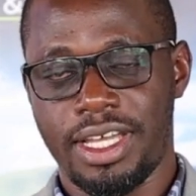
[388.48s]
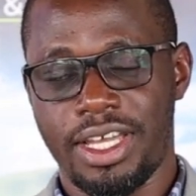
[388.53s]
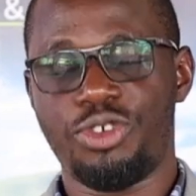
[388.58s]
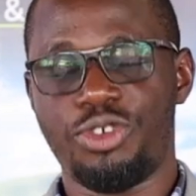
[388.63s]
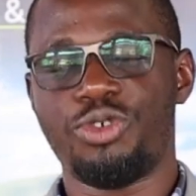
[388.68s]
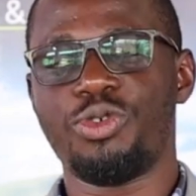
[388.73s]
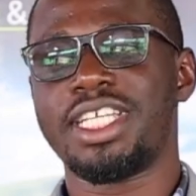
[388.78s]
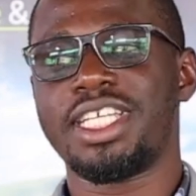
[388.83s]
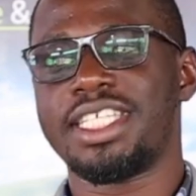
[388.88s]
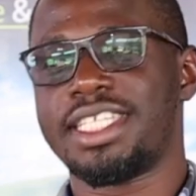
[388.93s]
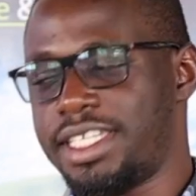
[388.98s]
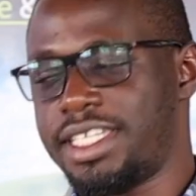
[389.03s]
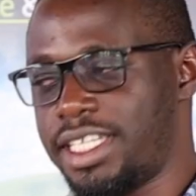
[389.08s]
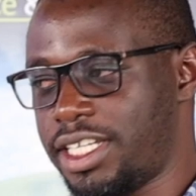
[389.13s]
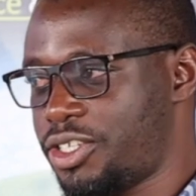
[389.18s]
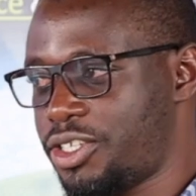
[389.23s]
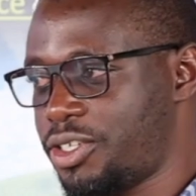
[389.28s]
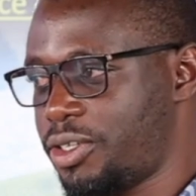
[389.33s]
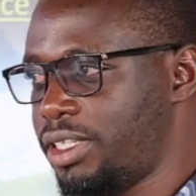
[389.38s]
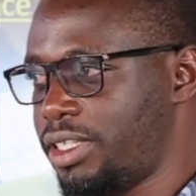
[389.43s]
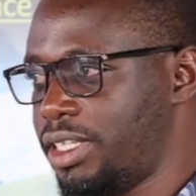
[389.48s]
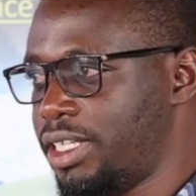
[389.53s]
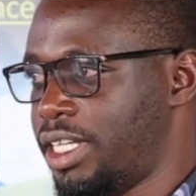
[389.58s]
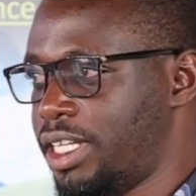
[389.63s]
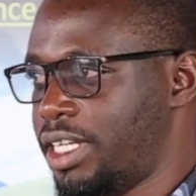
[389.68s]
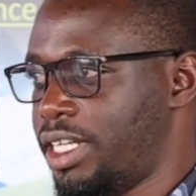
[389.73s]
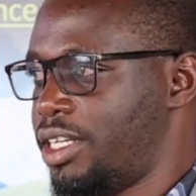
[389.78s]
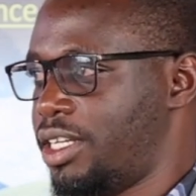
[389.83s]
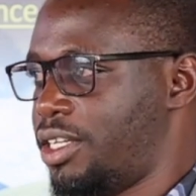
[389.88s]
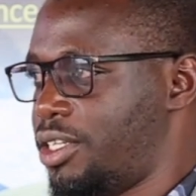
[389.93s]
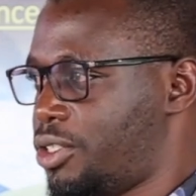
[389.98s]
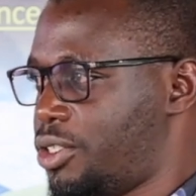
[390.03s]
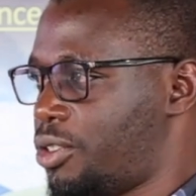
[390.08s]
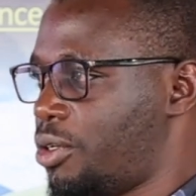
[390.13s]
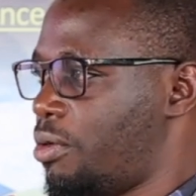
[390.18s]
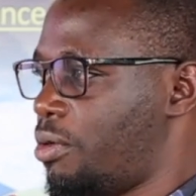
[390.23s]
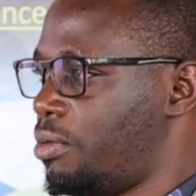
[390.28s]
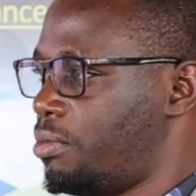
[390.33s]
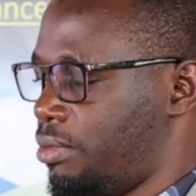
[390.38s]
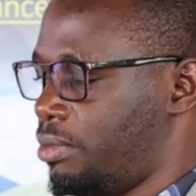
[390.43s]
jurisdiction.
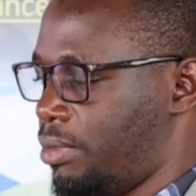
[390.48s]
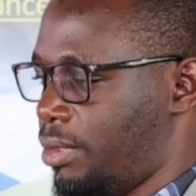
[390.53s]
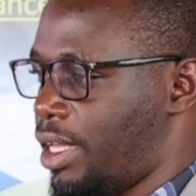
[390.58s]
So